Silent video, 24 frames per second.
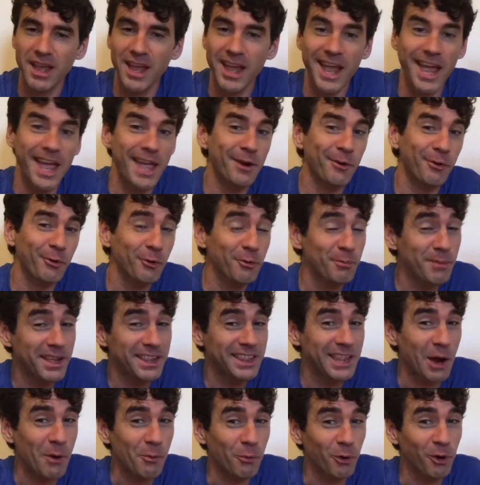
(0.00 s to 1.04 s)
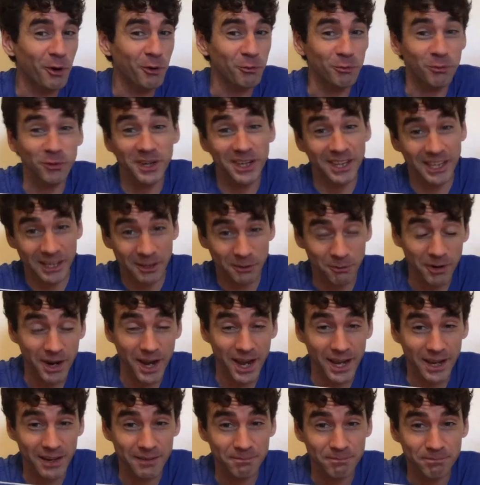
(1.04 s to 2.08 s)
In order to make that work really great,